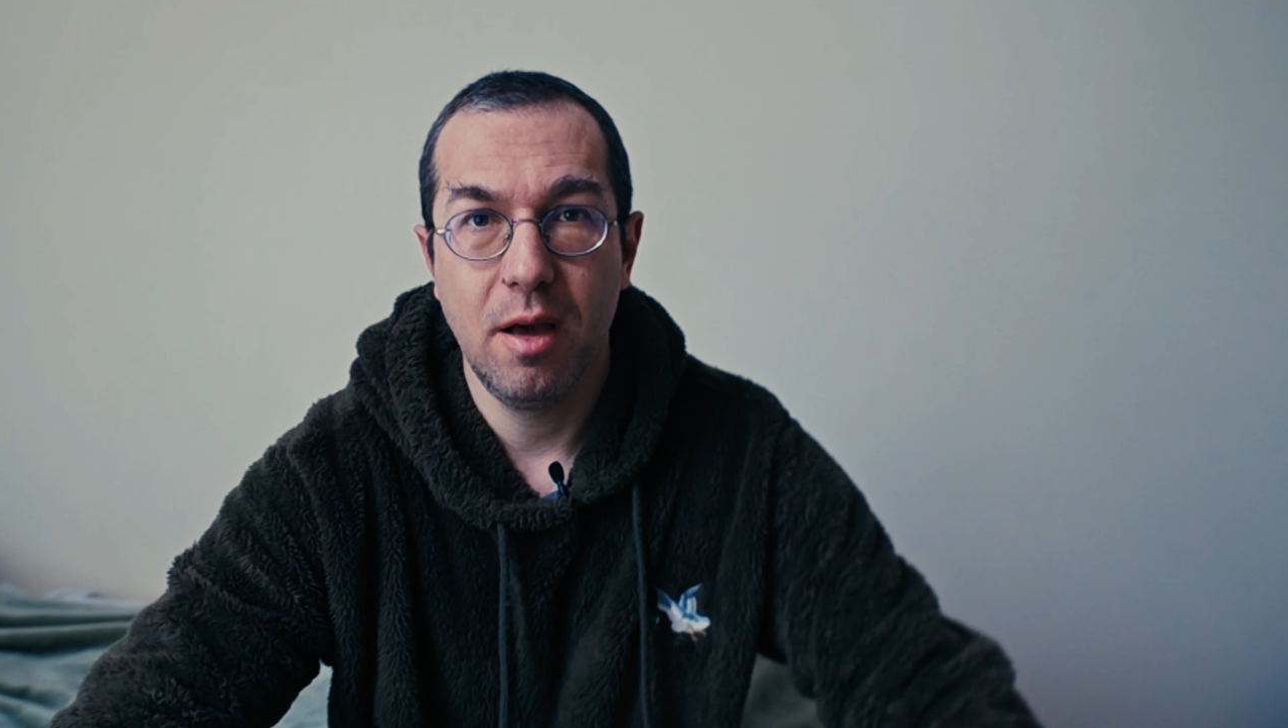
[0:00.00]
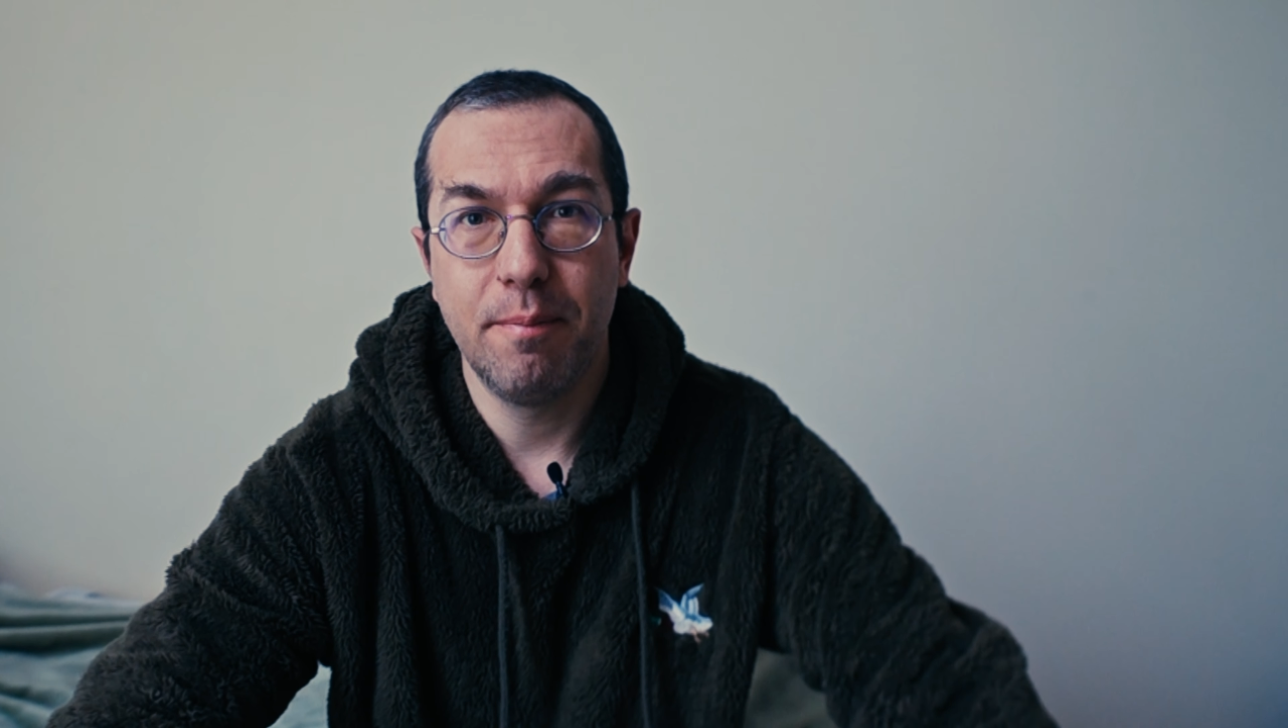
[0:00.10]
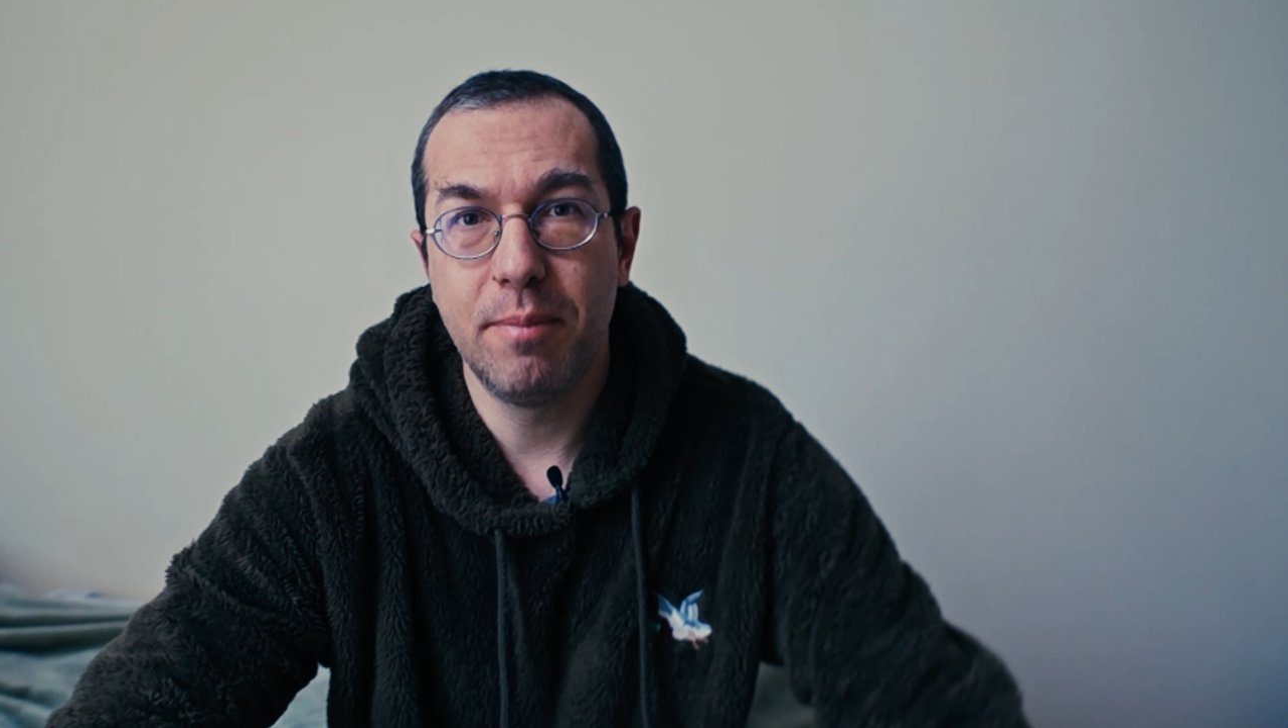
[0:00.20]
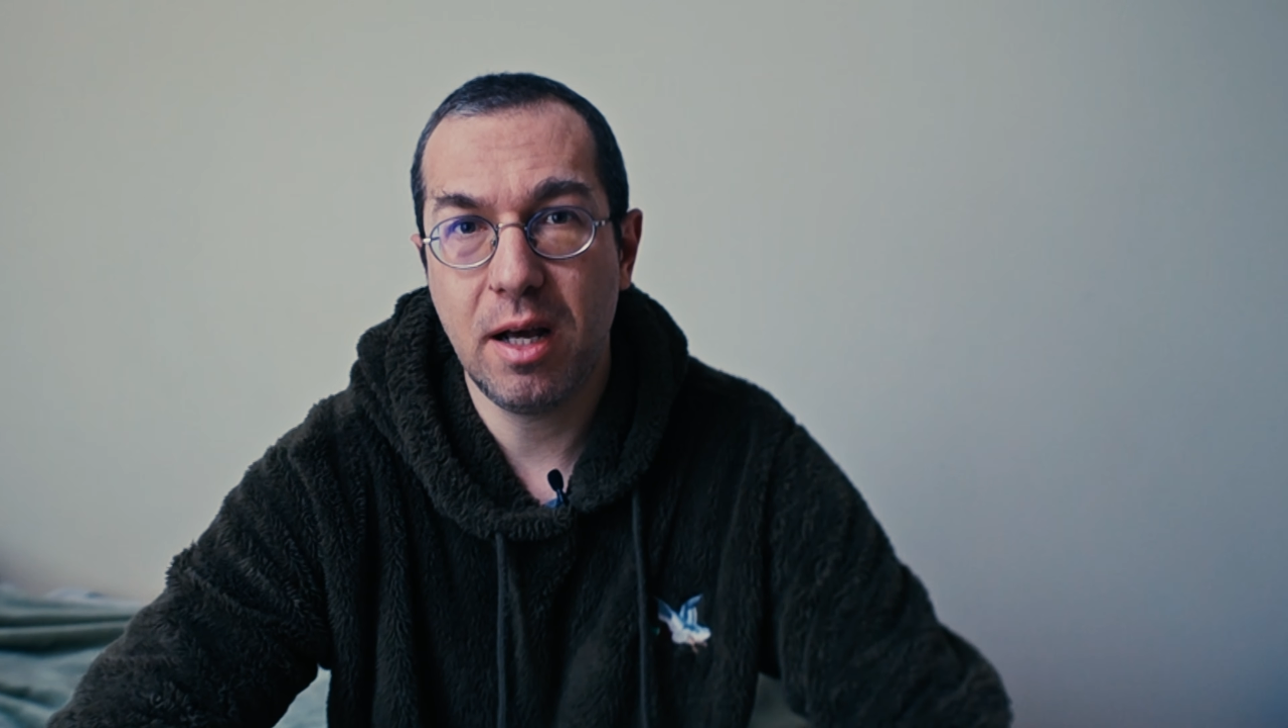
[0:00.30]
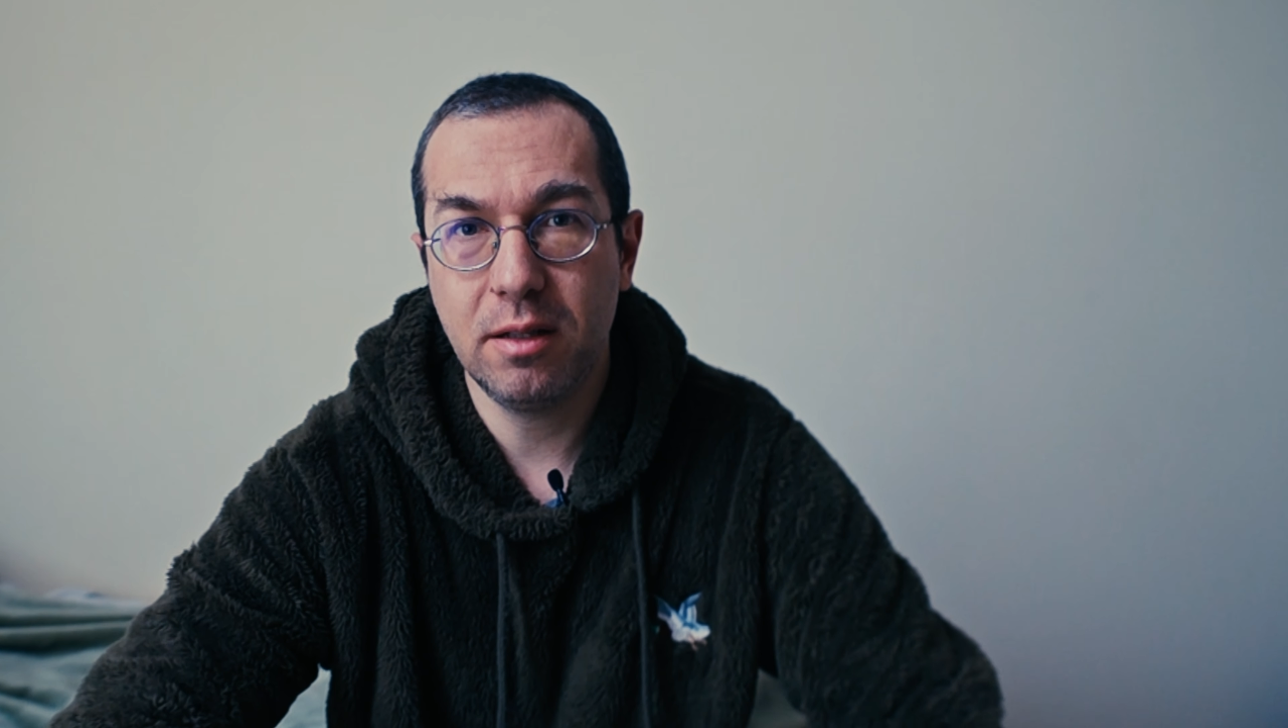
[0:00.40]

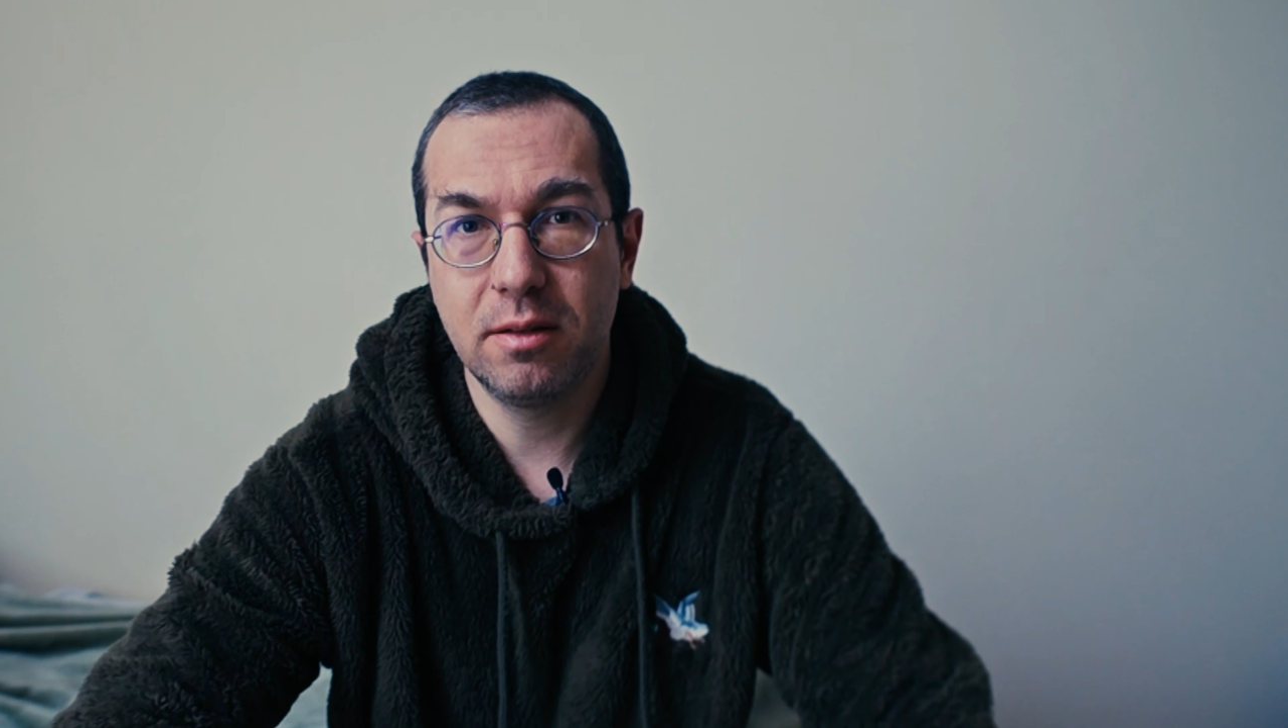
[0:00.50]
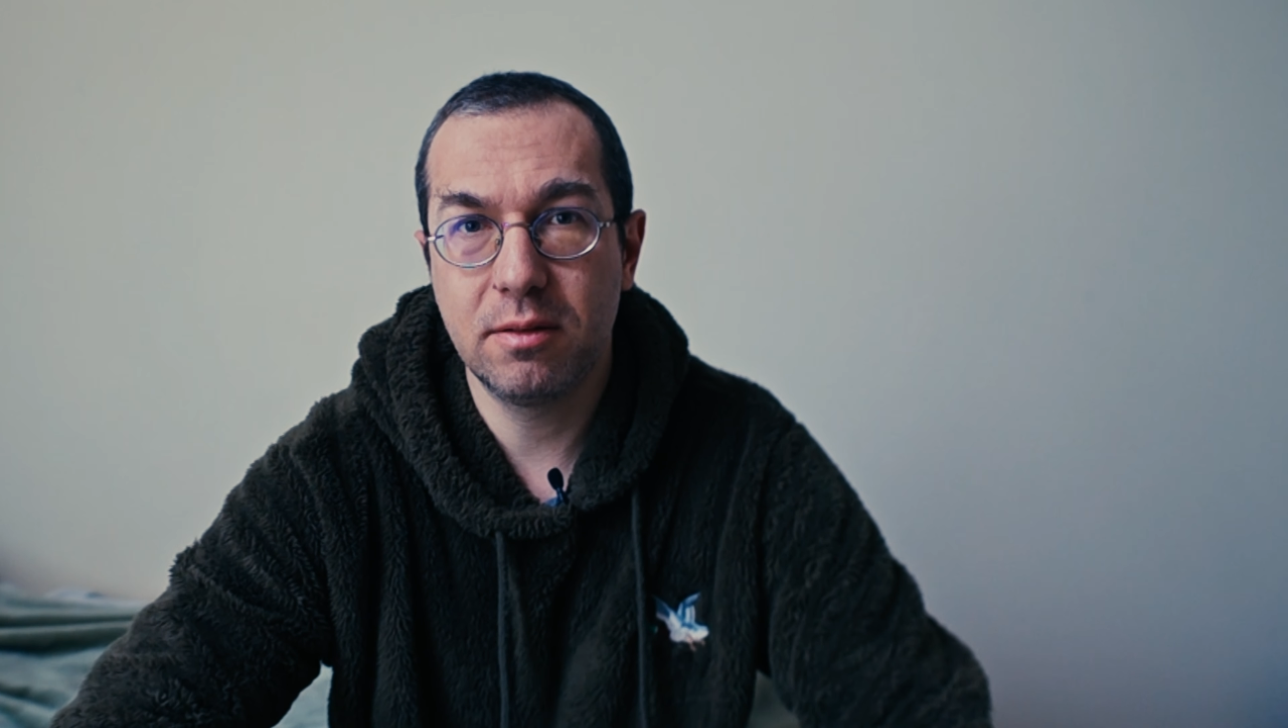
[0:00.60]
But